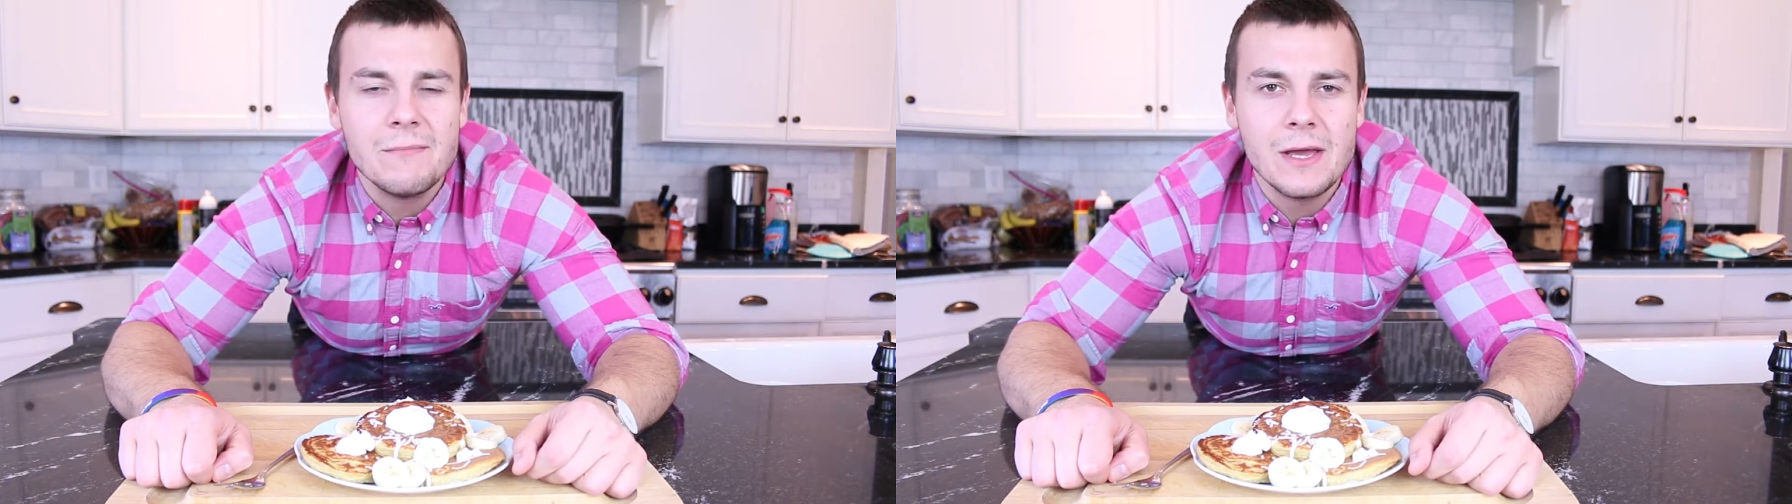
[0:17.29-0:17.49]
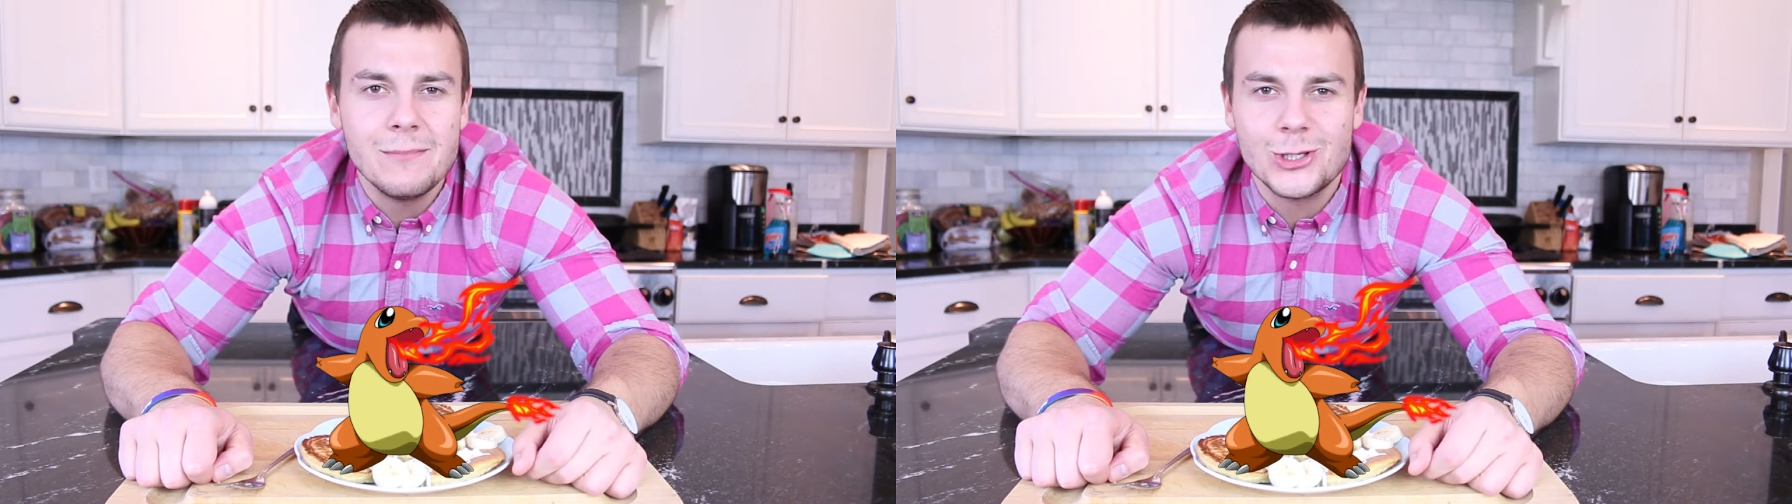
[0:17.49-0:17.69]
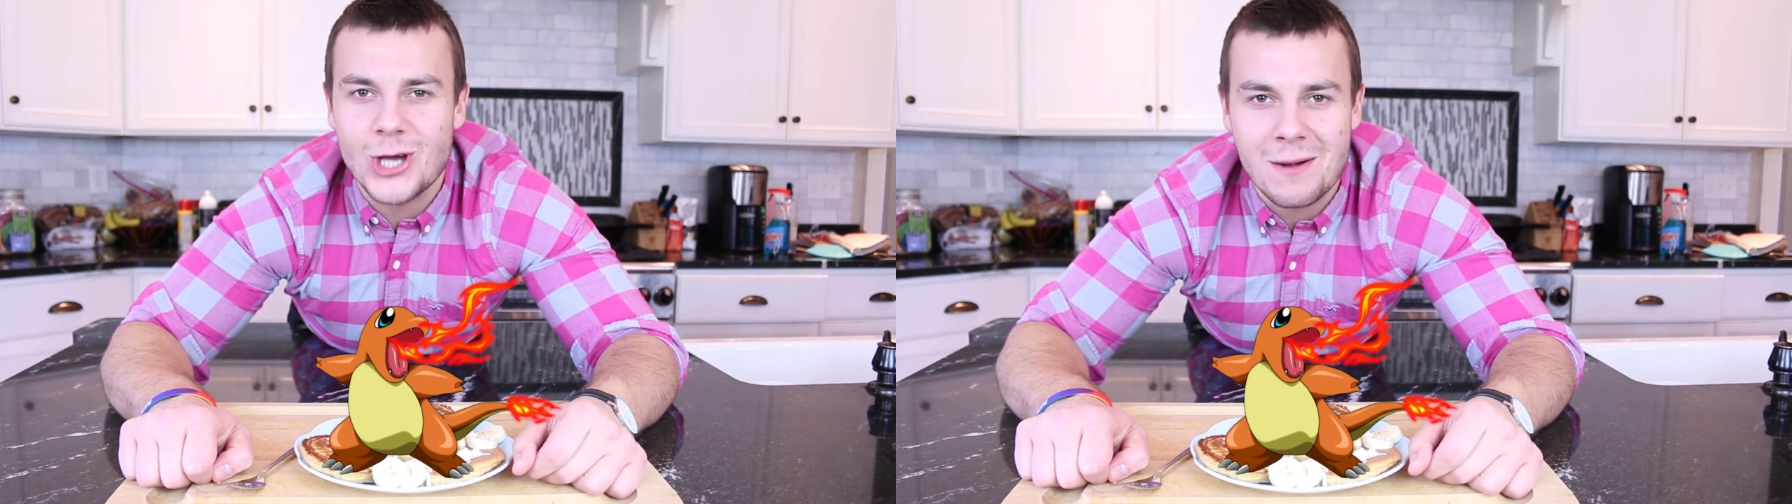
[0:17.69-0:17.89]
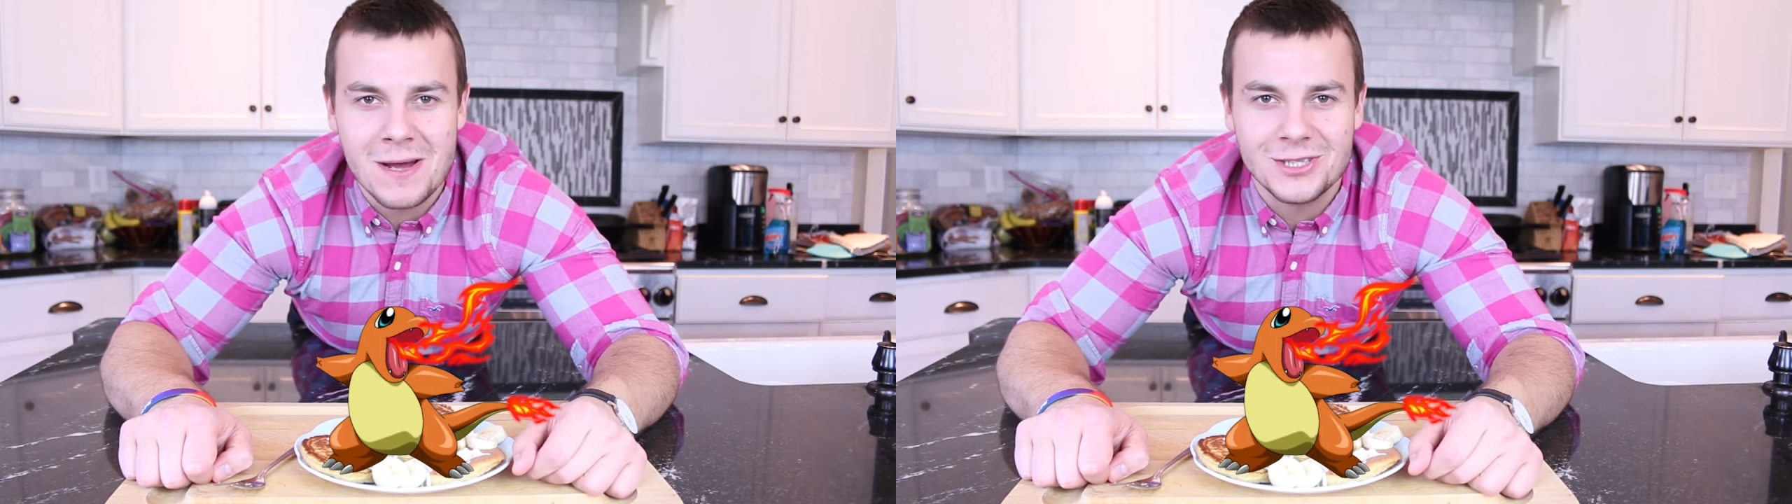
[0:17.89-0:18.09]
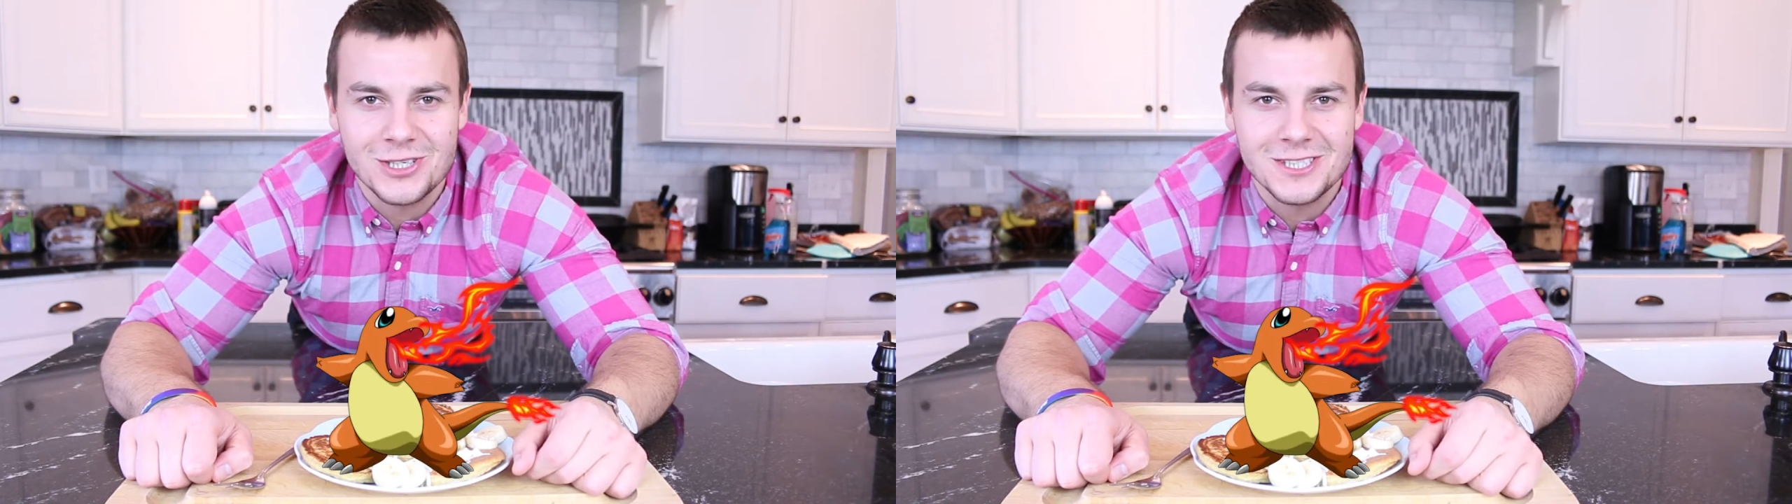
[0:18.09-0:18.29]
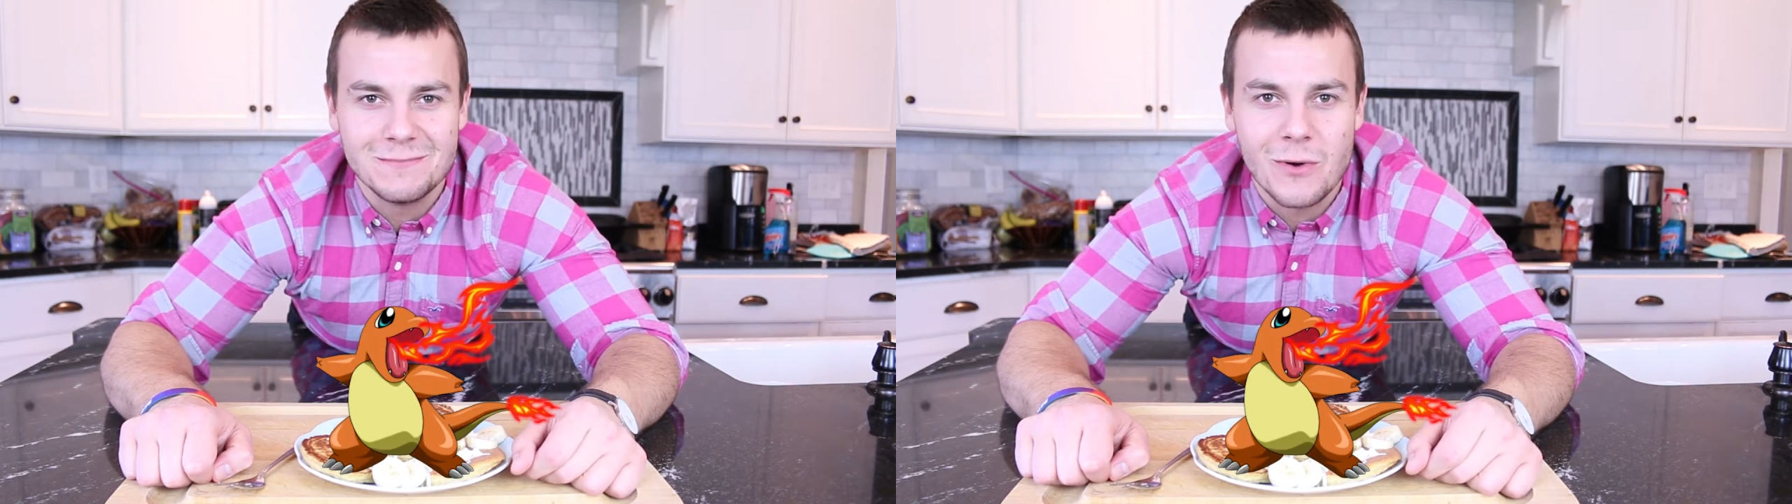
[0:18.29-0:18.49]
baby Charmander is